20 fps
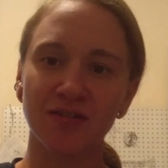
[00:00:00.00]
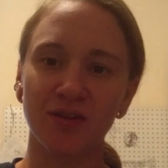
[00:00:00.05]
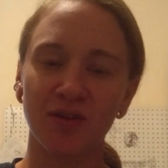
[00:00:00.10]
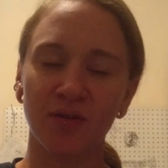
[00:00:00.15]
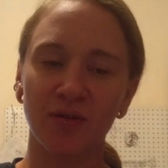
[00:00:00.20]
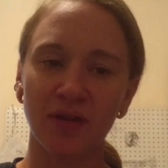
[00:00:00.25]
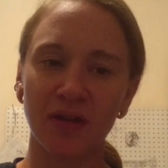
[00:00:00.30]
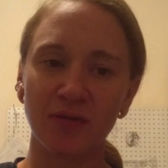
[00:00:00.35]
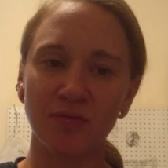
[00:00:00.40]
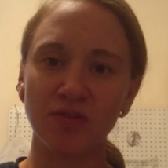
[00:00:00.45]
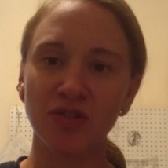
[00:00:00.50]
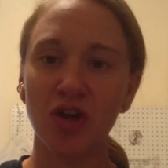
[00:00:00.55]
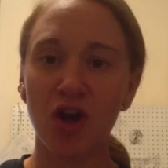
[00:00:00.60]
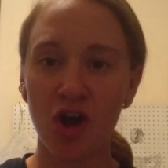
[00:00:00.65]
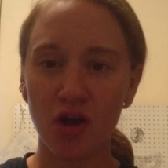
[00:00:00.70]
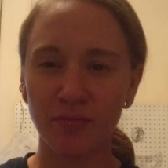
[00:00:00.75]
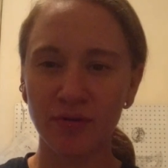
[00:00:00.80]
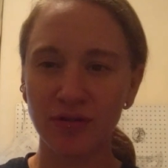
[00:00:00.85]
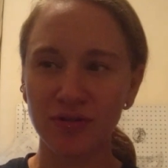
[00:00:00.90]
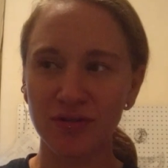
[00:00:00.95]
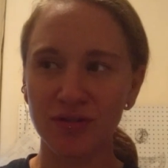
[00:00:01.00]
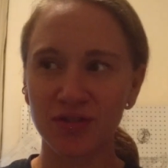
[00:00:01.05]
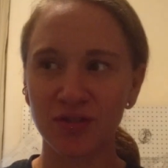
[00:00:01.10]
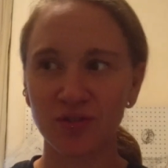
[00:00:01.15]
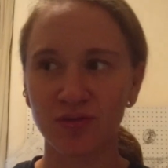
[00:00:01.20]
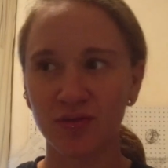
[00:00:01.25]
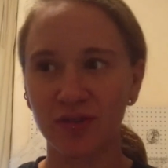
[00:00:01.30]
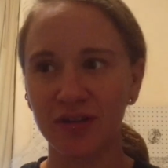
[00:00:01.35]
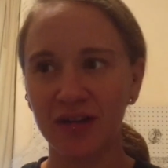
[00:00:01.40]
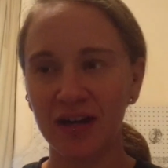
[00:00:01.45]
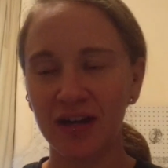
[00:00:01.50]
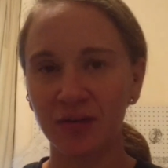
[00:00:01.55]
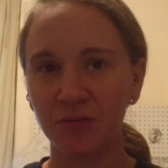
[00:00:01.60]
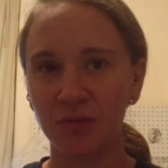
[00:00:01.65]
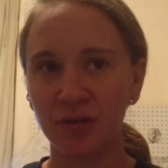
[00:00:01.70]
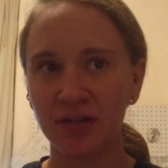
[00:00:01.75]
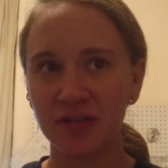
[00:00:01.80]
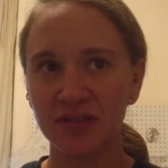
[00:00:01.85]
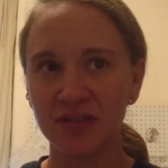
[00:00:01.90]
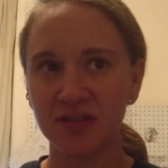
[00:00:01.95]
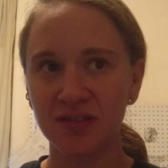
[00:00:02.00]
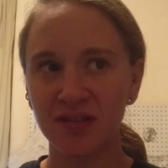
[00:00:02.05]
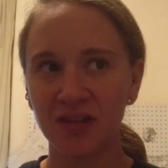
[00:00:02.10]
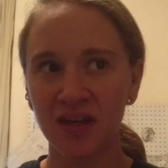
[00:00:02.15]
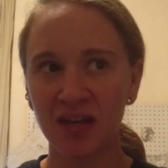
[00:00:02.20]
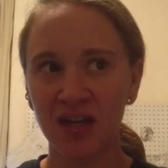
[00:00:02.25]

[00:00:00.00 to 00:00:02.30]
So he was almost two and I was